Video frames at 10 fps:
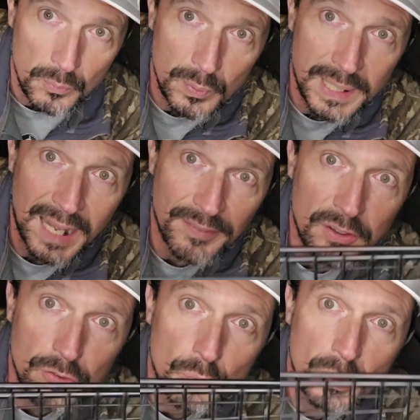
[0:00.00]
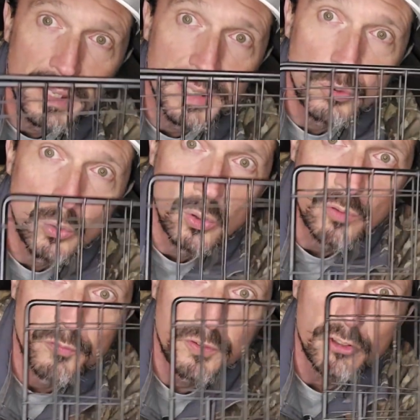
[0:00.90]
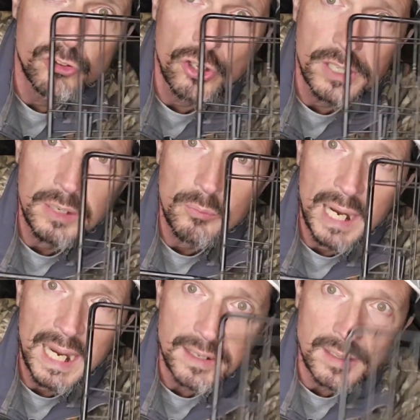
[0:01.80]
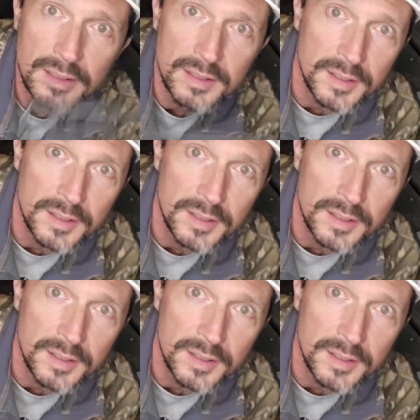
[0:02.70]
We got this really cool fish cooking rack.